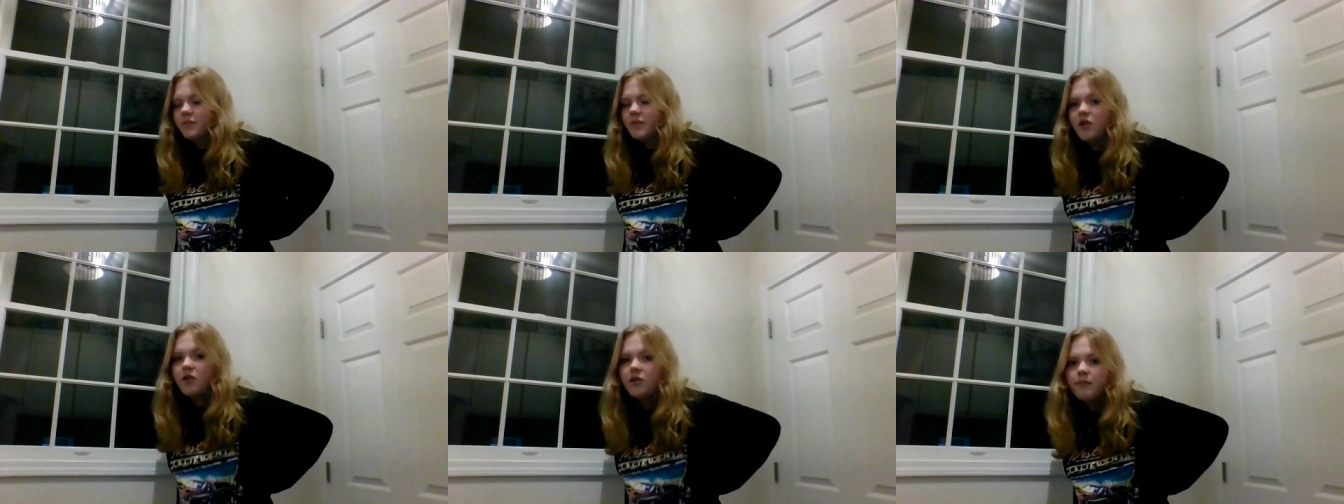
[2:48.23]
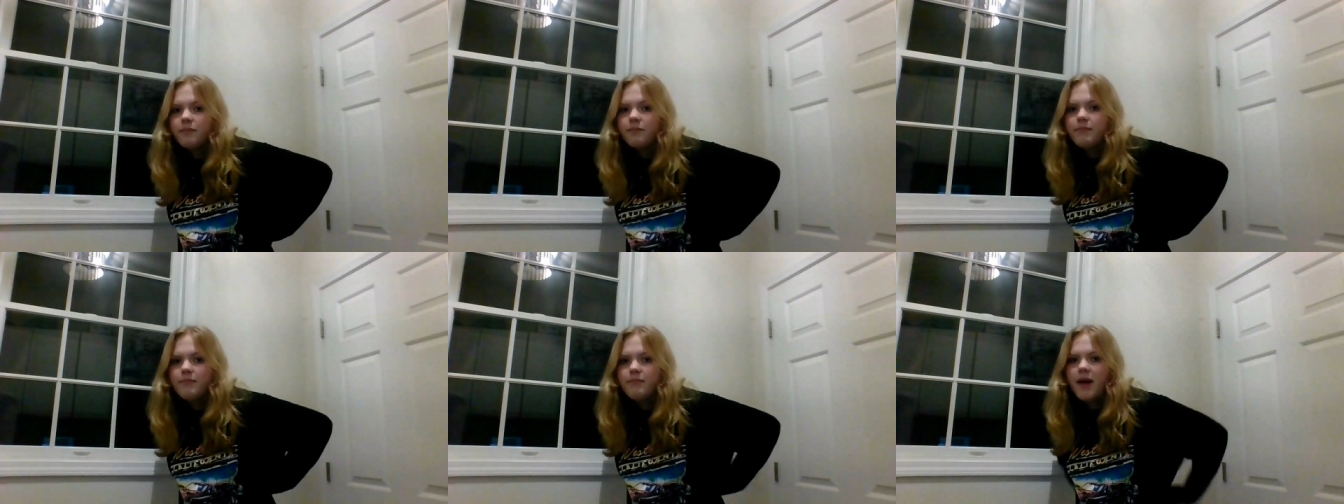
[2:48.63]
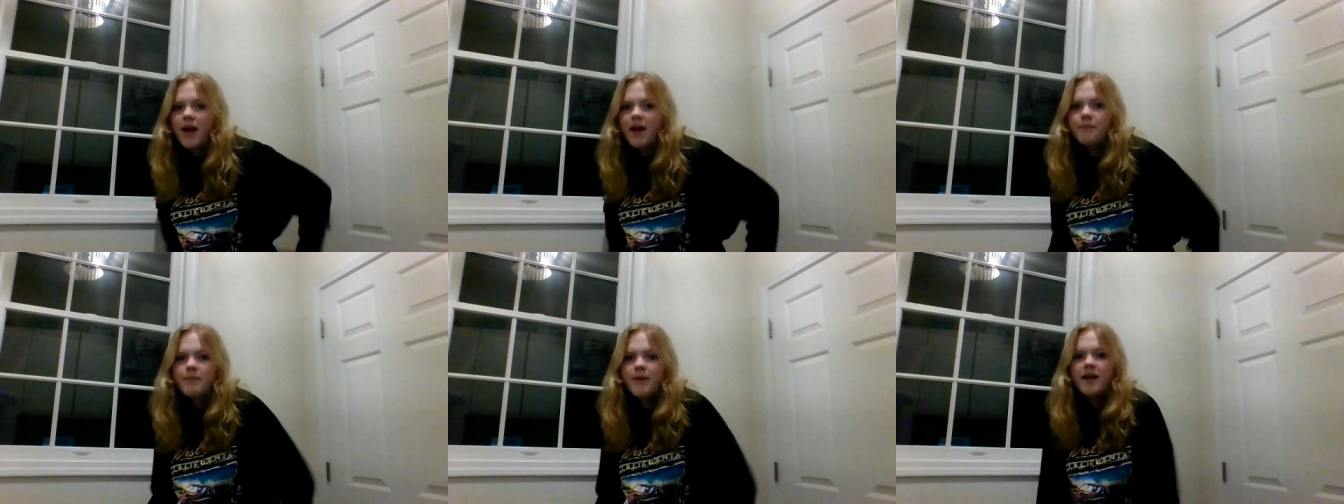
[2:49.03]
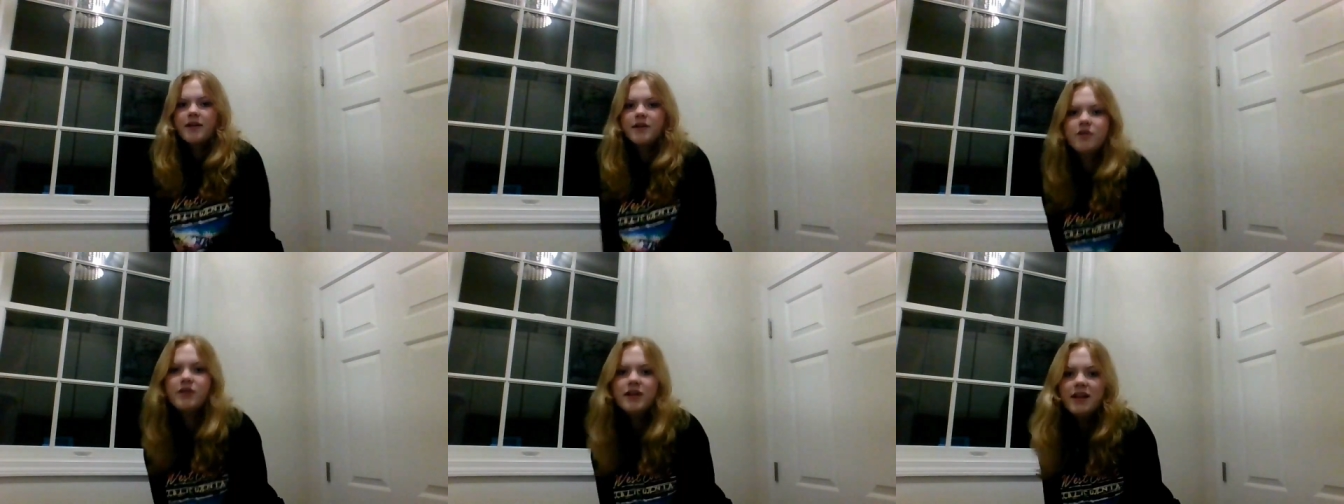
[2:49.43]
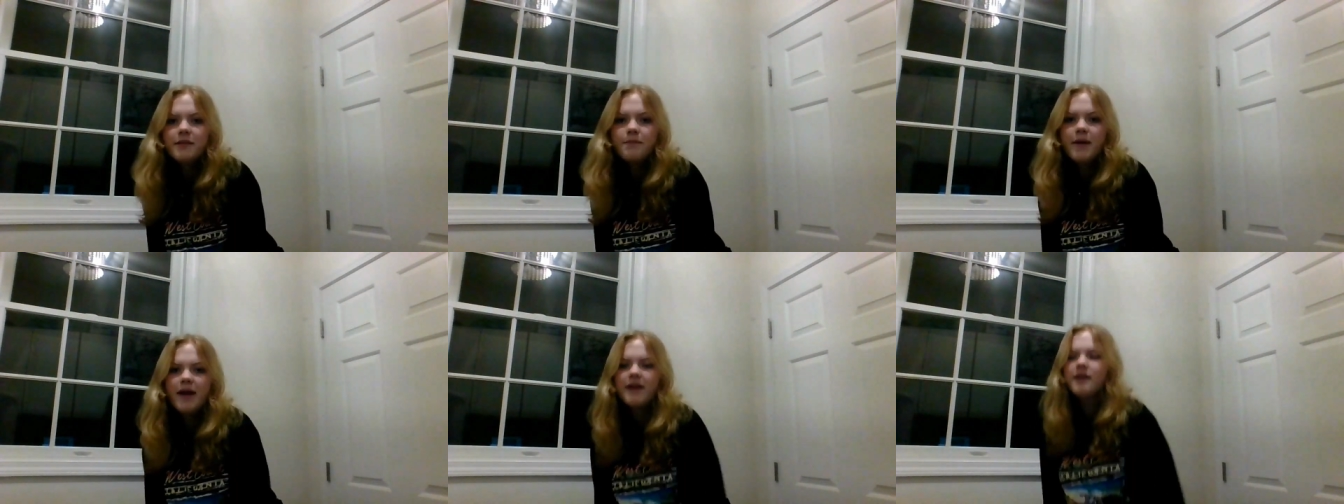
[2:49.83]
your back bent, your knees
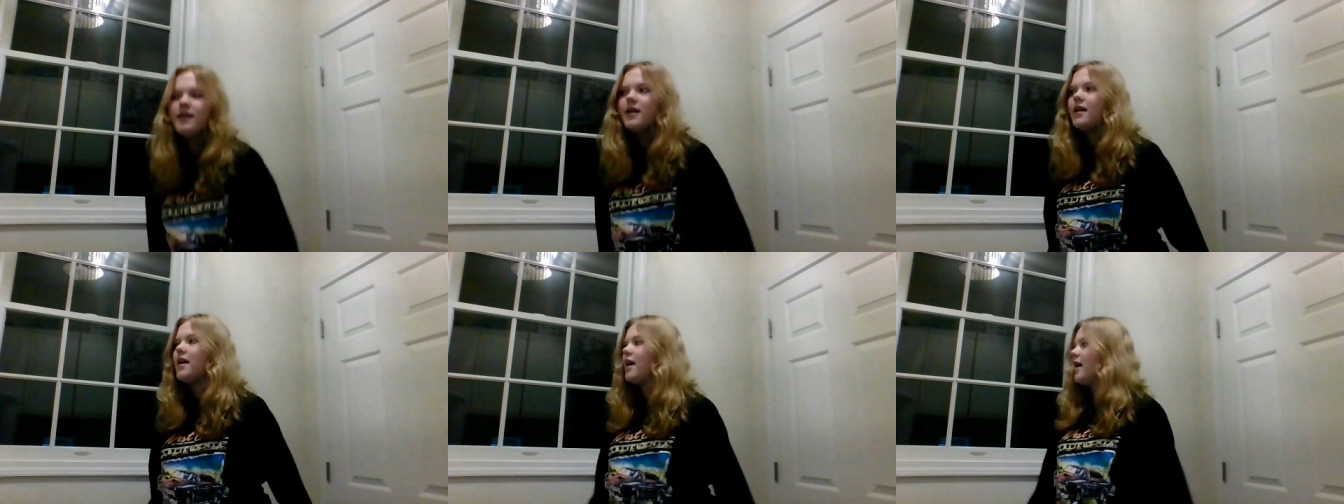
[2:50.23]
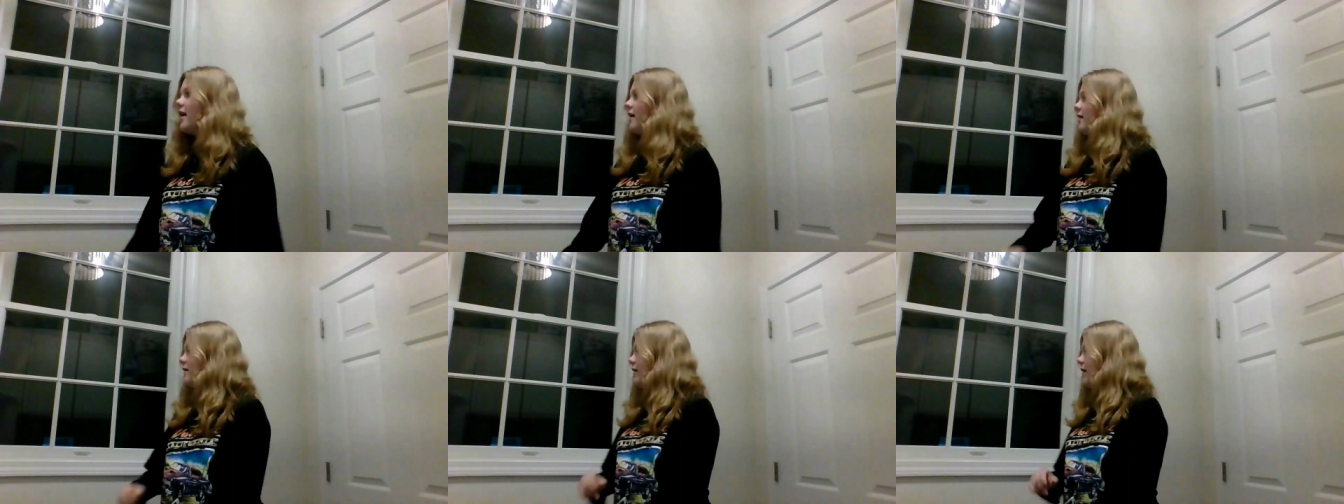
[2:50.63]
bent, and